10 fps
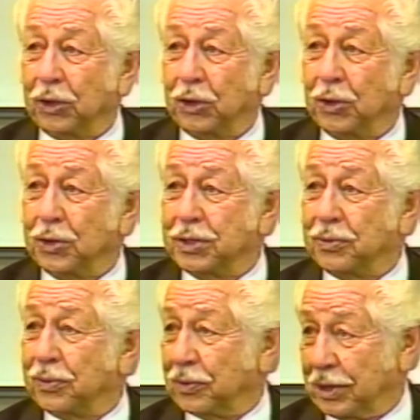through as
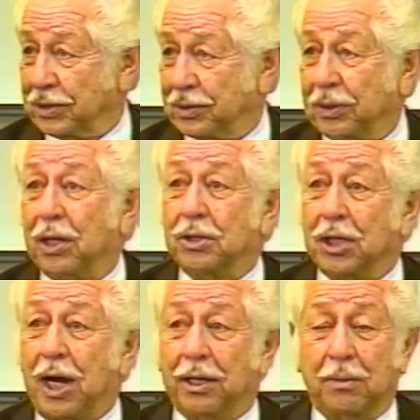was
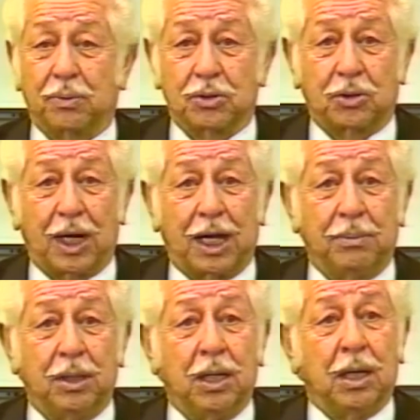taught and
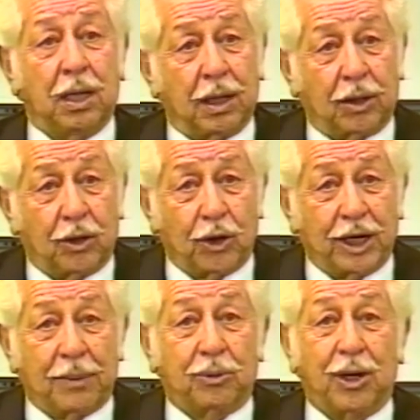prescribed,
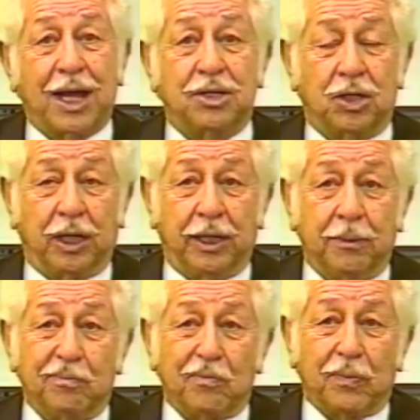going up gradually,
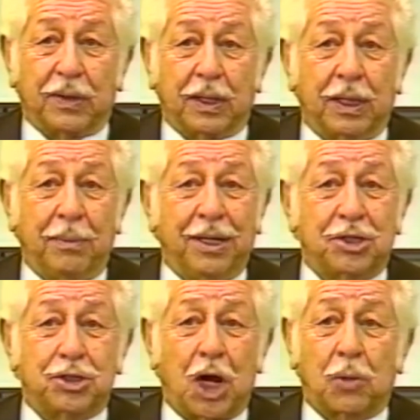they made a
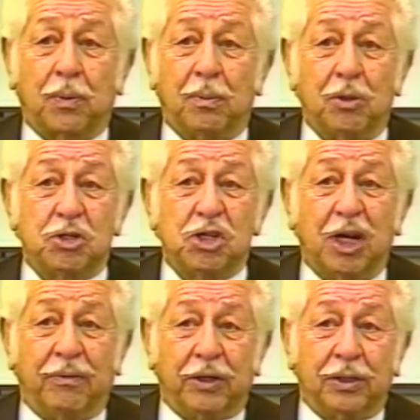stock promotion
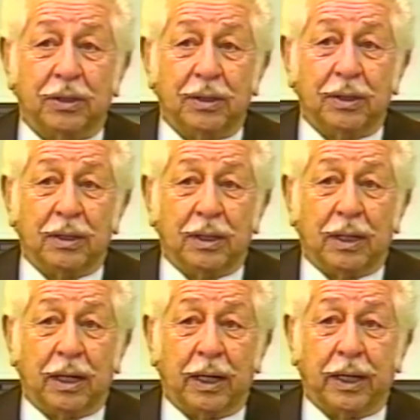of it.
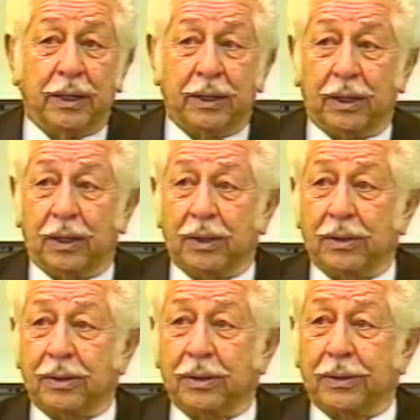And
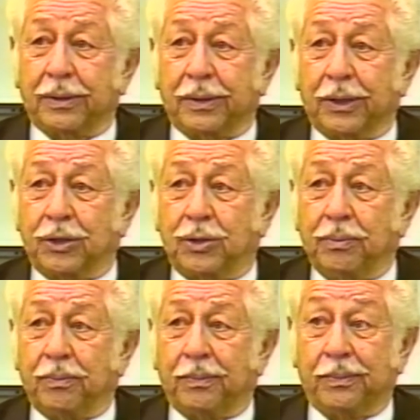uh,
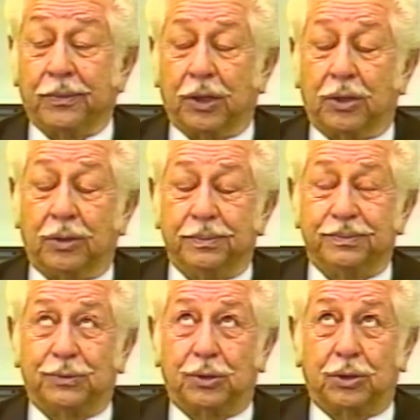the
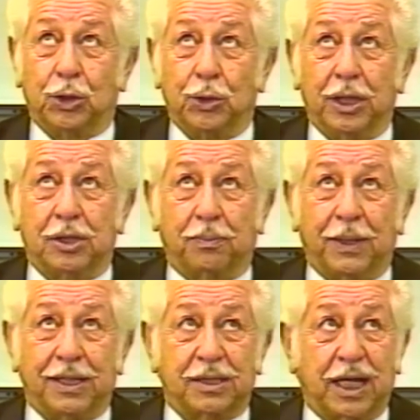two
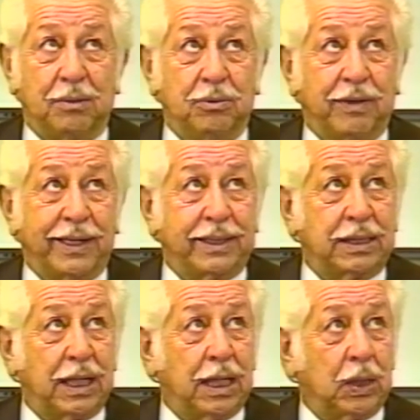naturopaths had to move out of
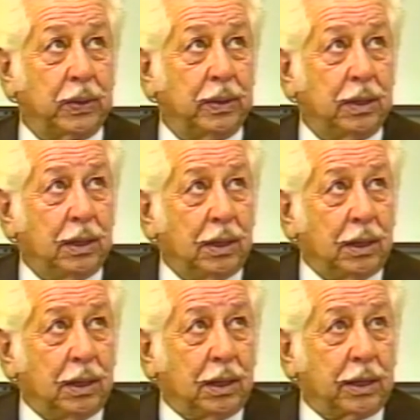town.
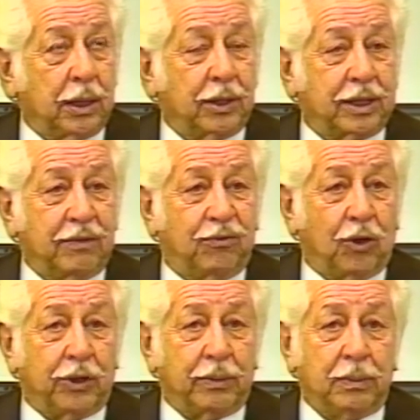They're looking
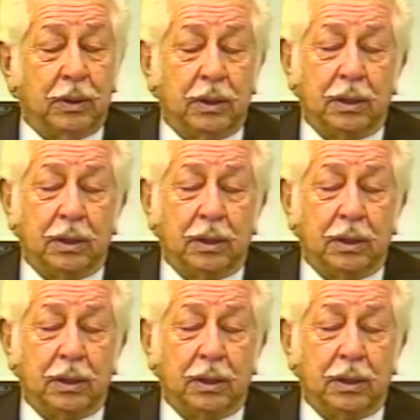for them.